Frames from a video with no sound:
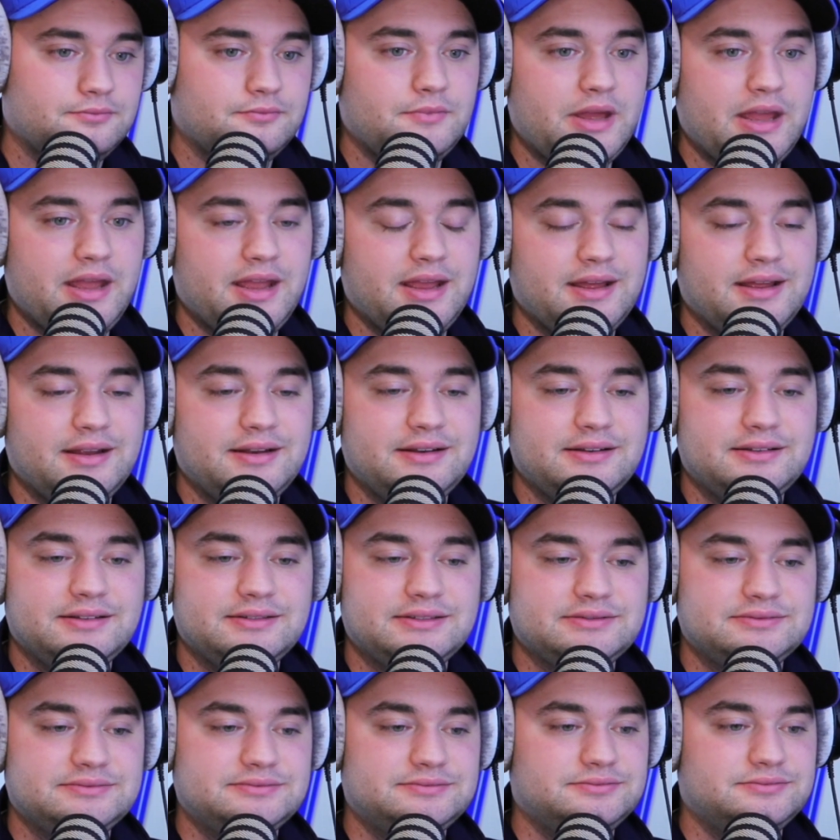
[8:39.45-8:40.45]
And
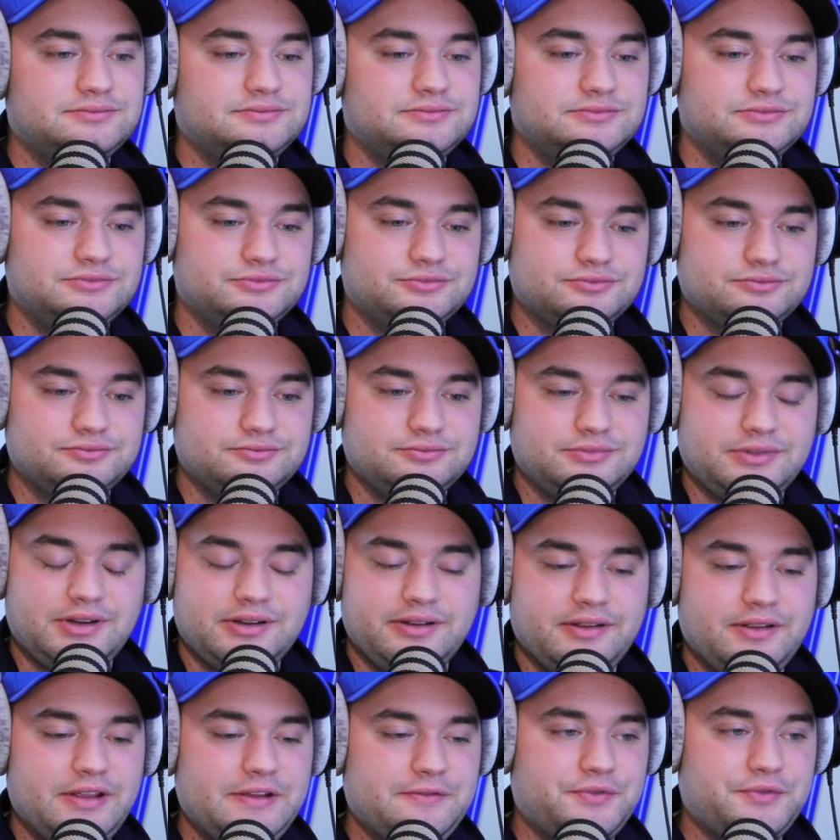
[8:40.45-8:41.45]

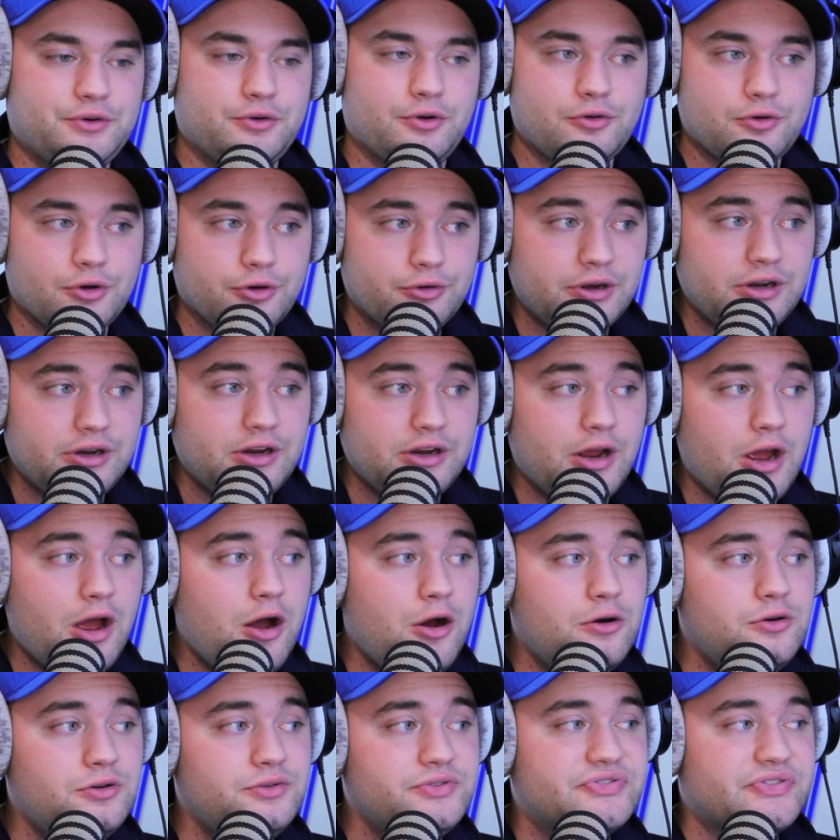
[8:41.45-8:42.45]
if the recruiting
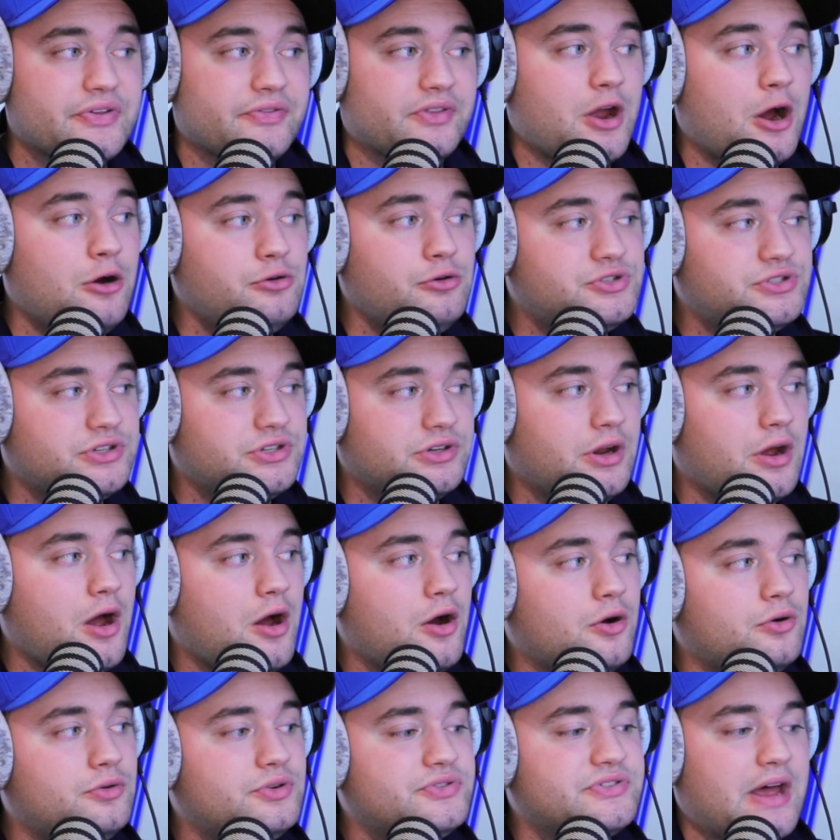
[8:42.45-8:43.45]
goes and the coaching
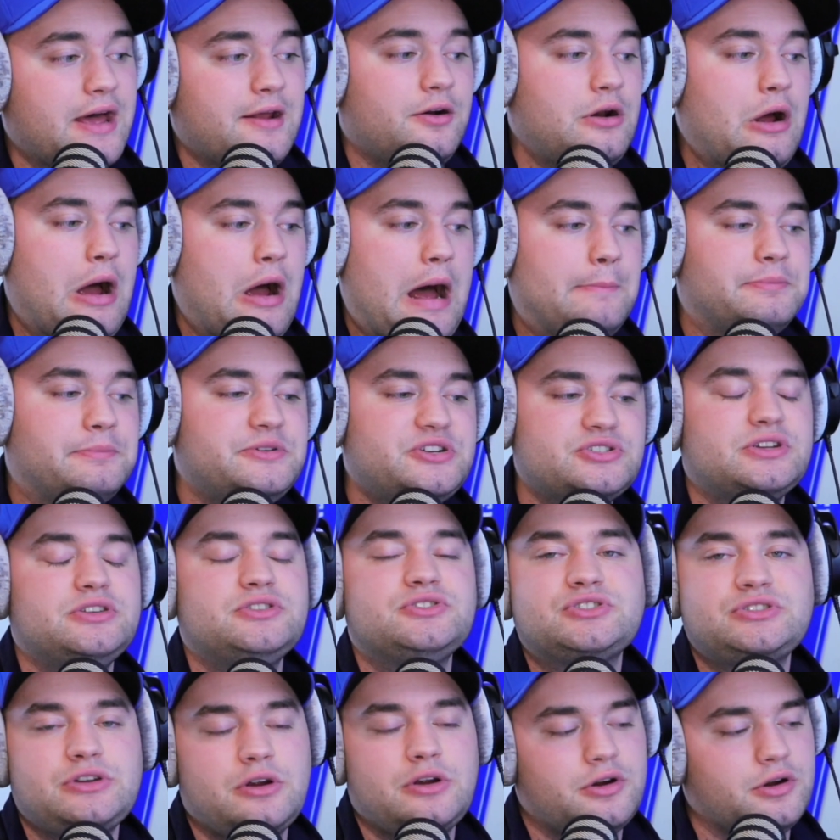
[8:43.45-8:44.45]
goes, I don't know. I'm just
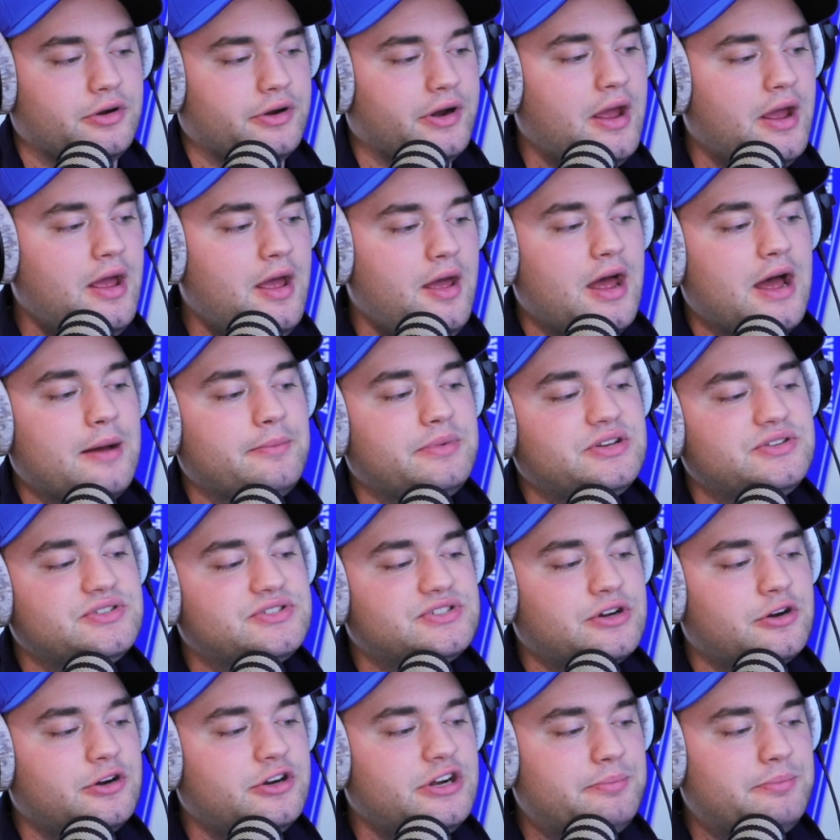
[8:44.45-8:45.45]
concerned. I'm
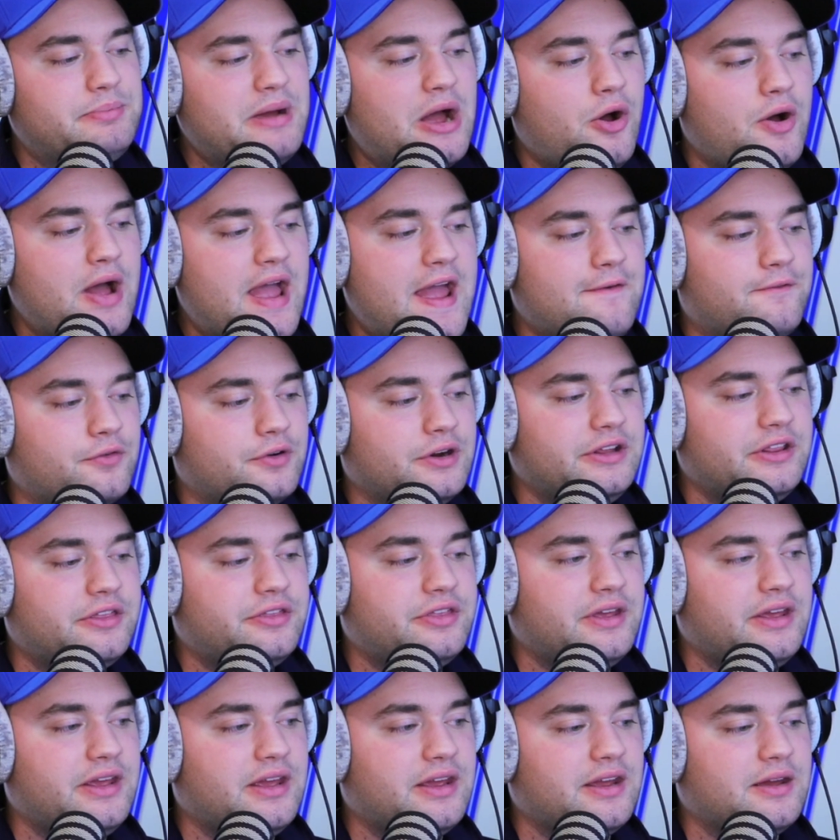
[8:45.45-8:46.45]
concerned about
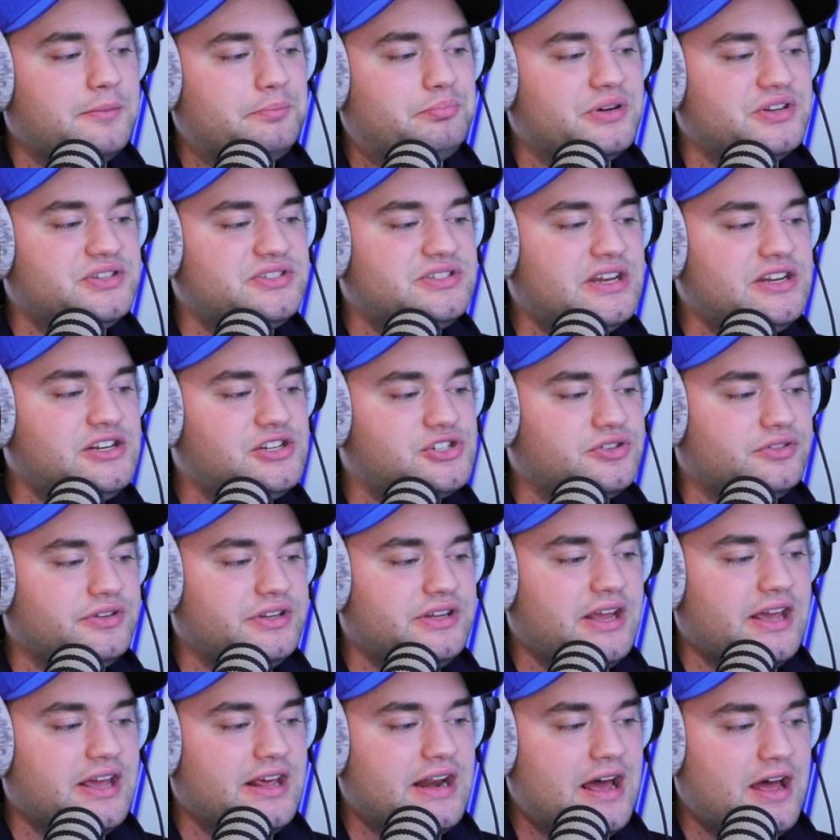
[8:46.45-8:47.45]
everything
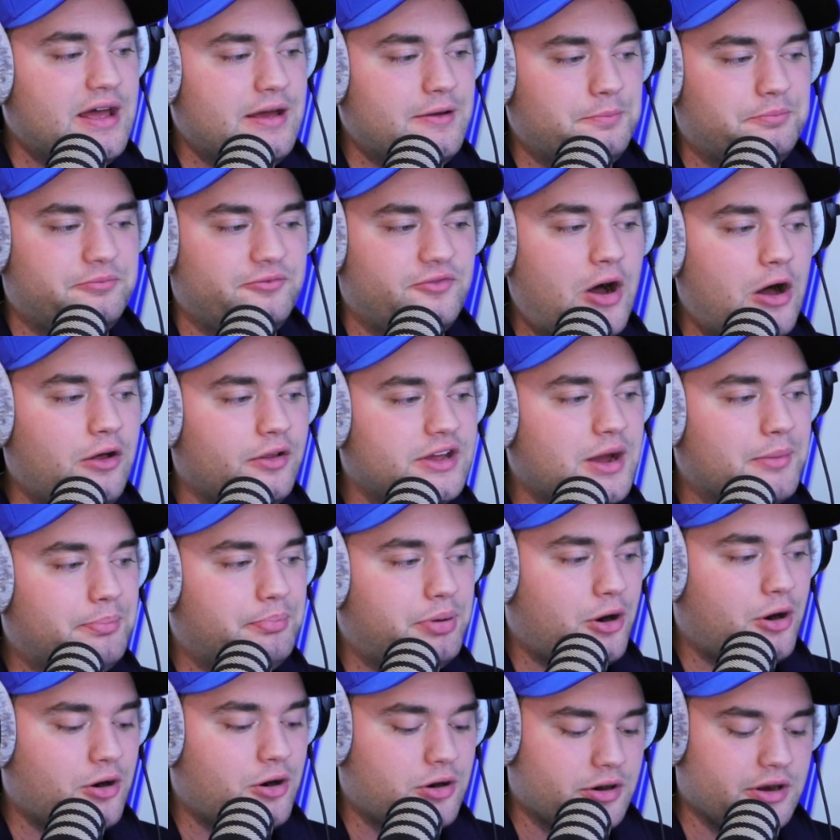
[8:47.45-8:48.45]
potentially and falling
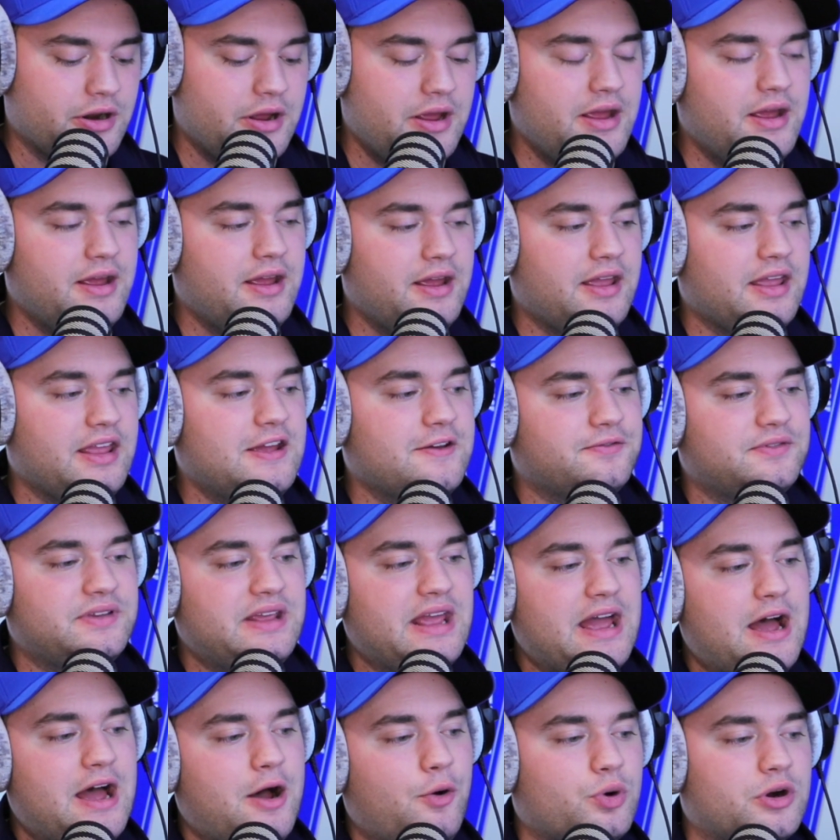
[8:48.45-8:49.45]
apart if
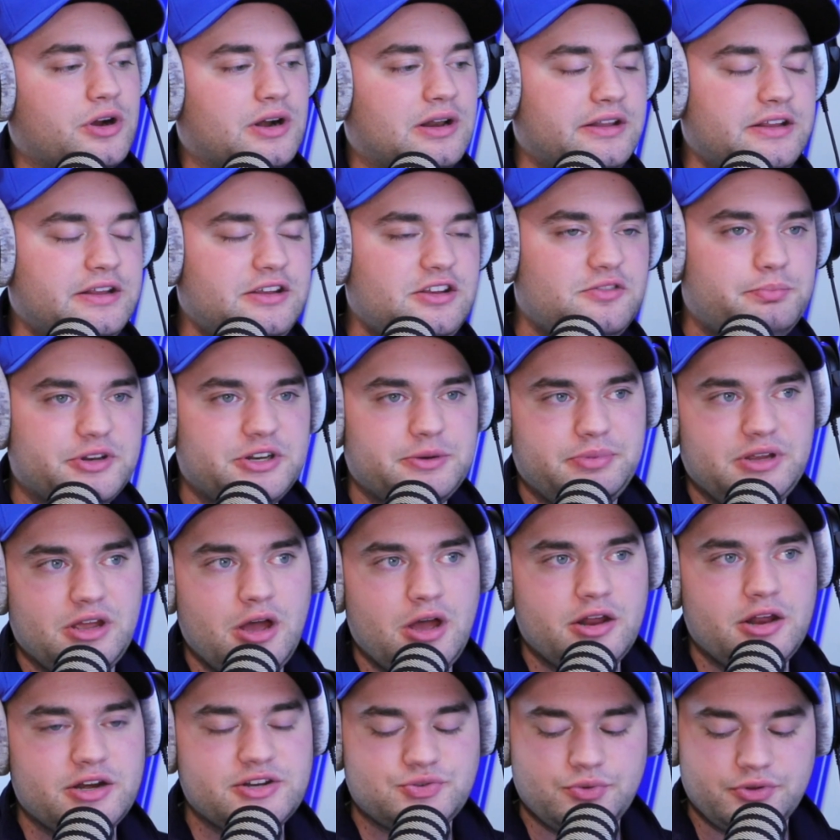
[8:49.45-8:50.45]
Cal were to leave. But to be
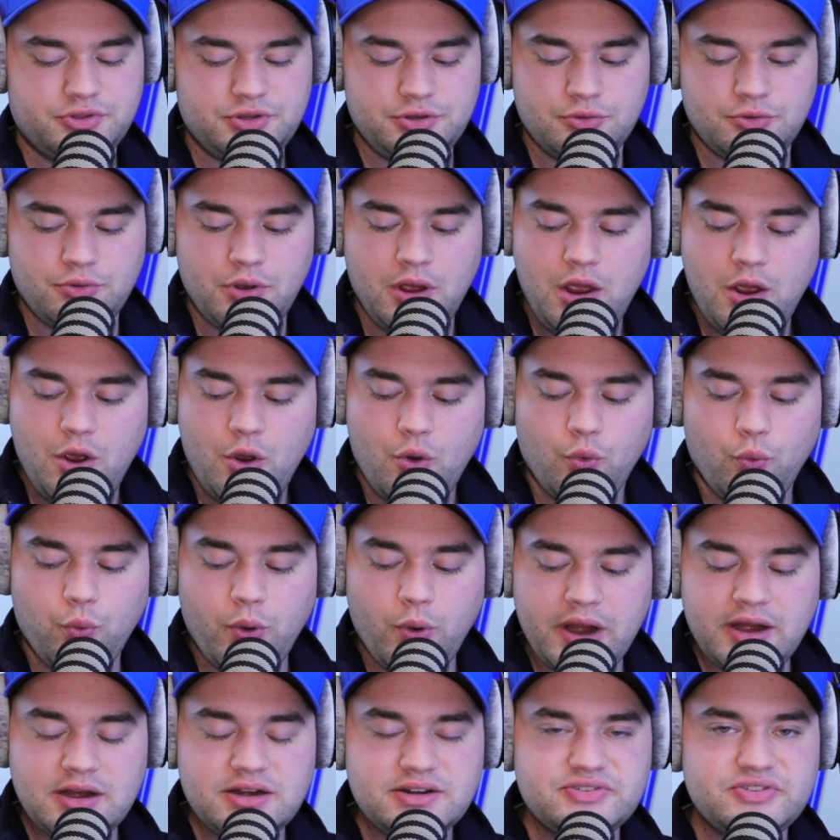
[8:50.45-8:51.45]
honest with you,
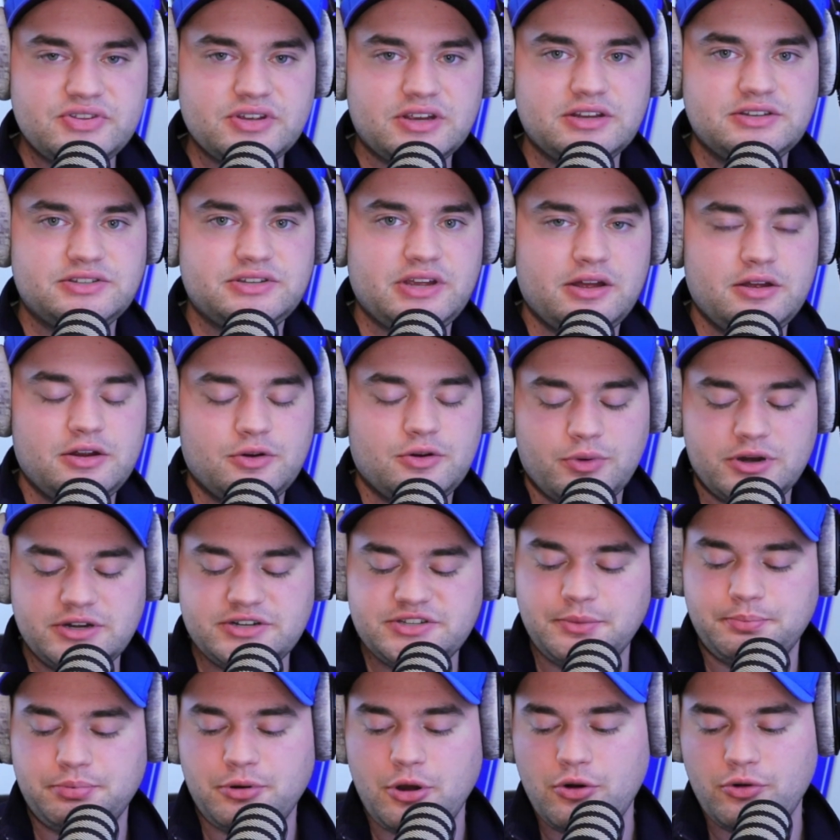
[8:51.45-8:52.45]
where's the
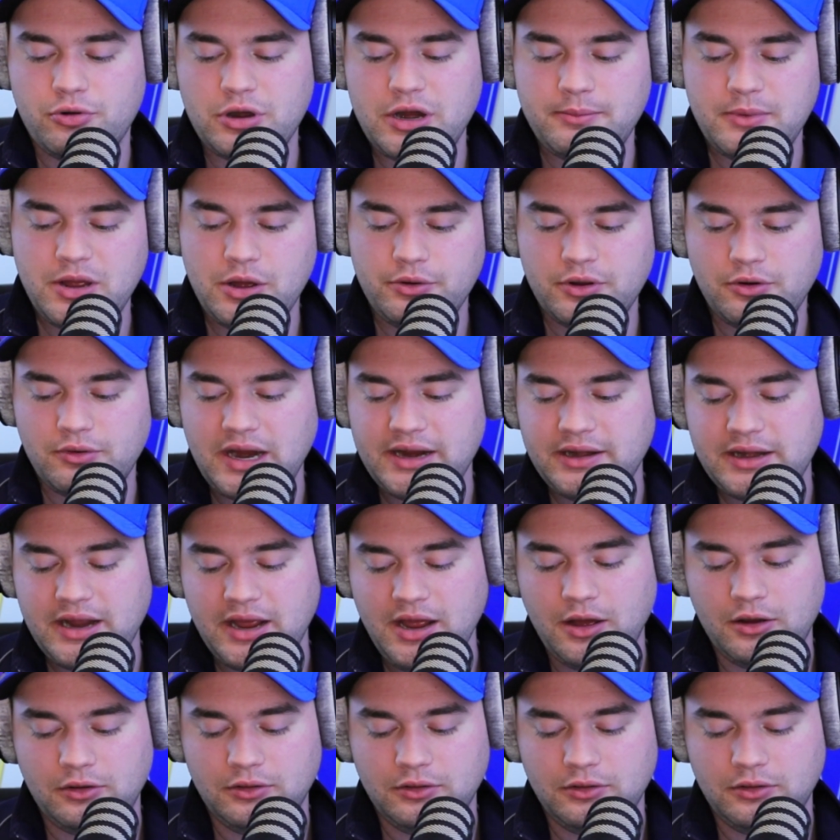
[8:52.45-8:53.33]
program going right now?